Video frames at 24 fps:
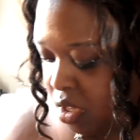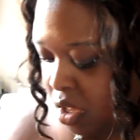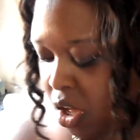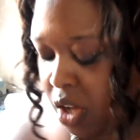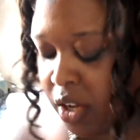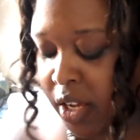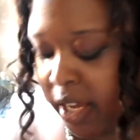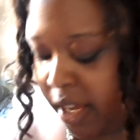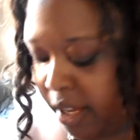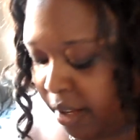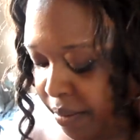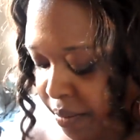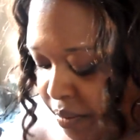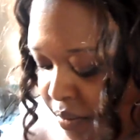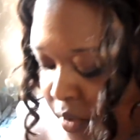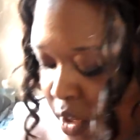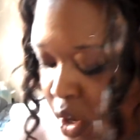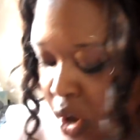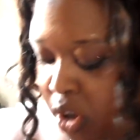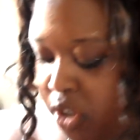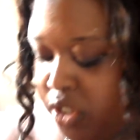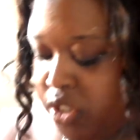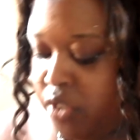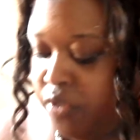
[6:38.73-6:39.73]
Okay.
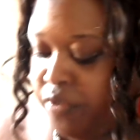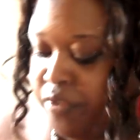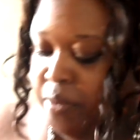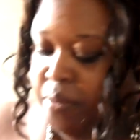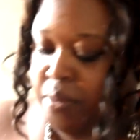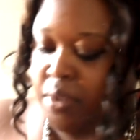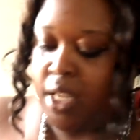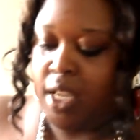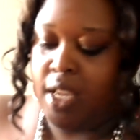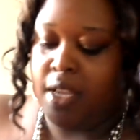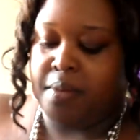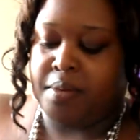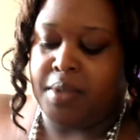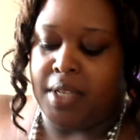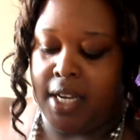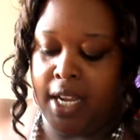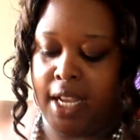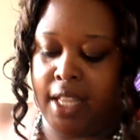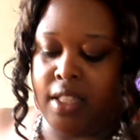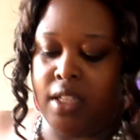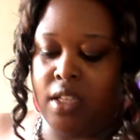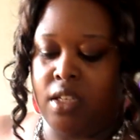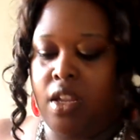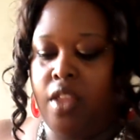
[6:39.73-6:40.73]
Also from Debs, I
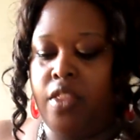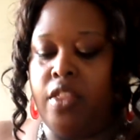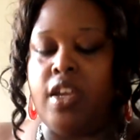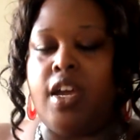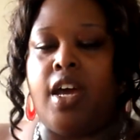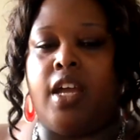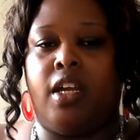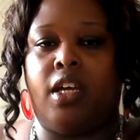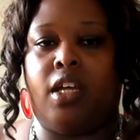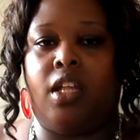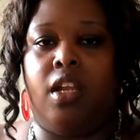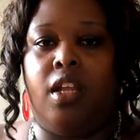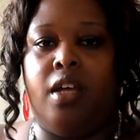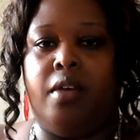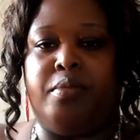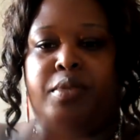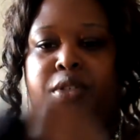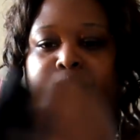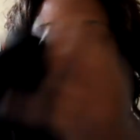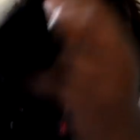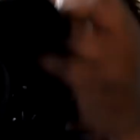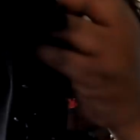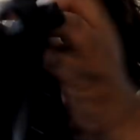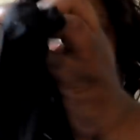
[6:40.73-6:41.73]
got another kind of club
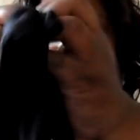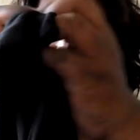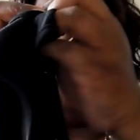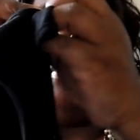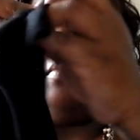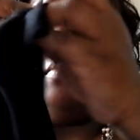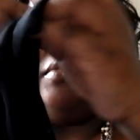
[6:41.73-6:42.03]
shirt.